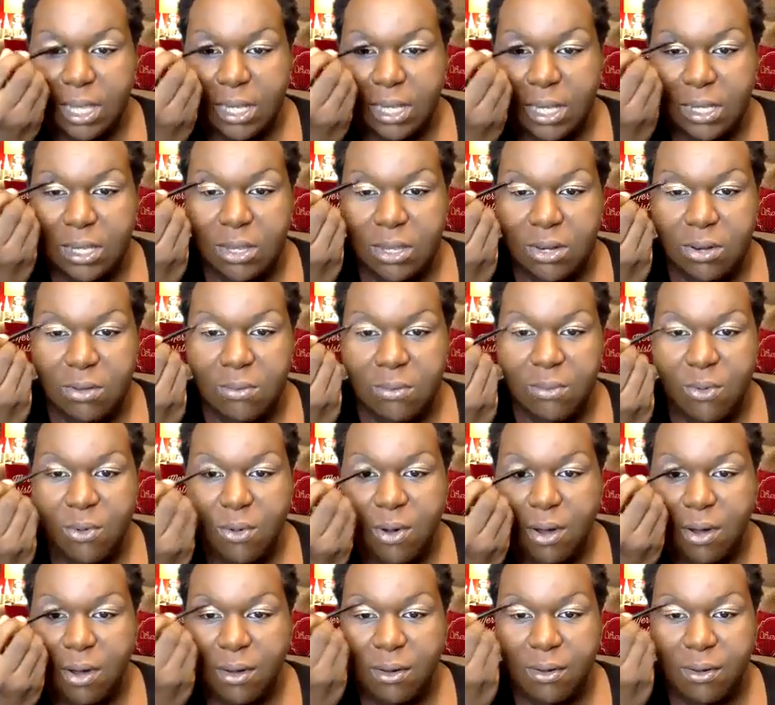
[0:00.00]
a little
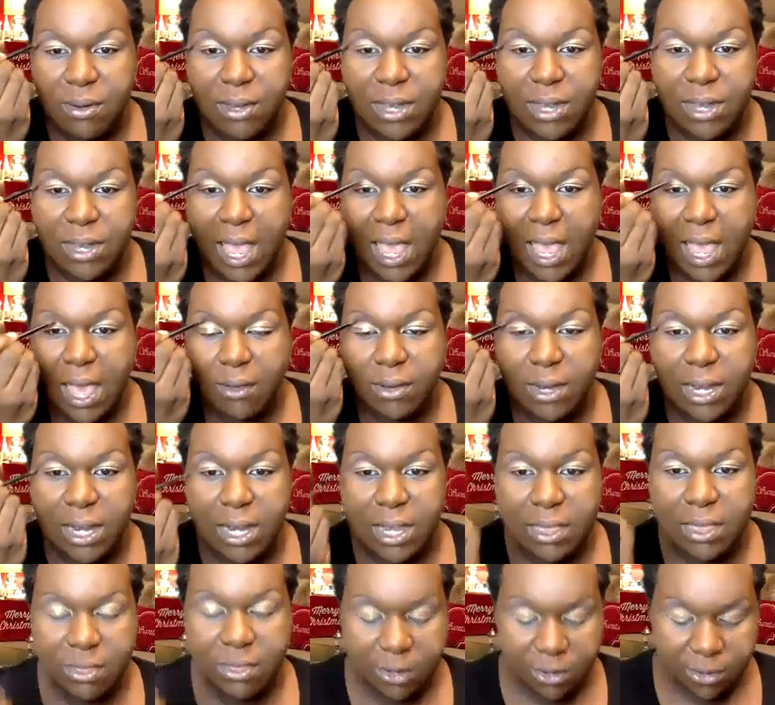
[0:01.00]
more down and
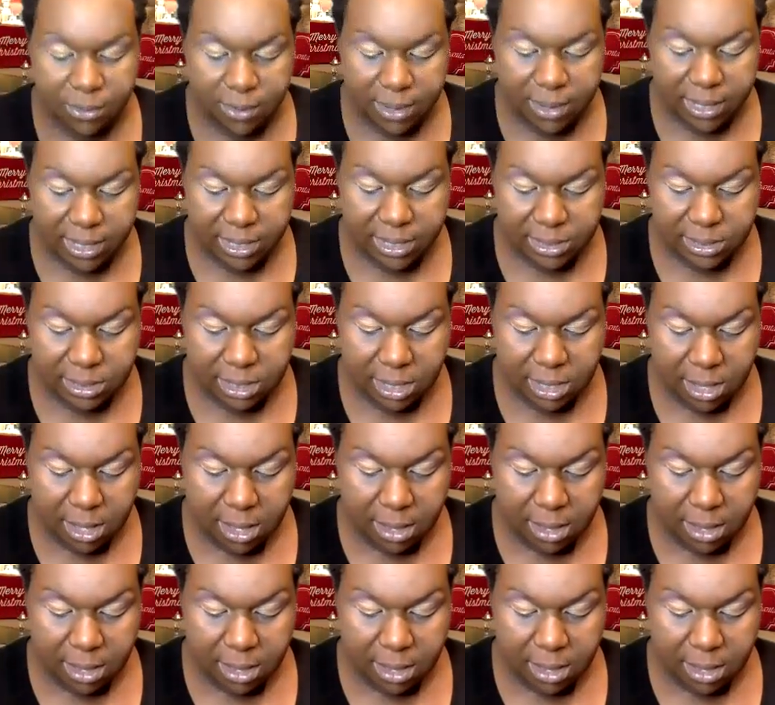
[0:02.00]
in the crease.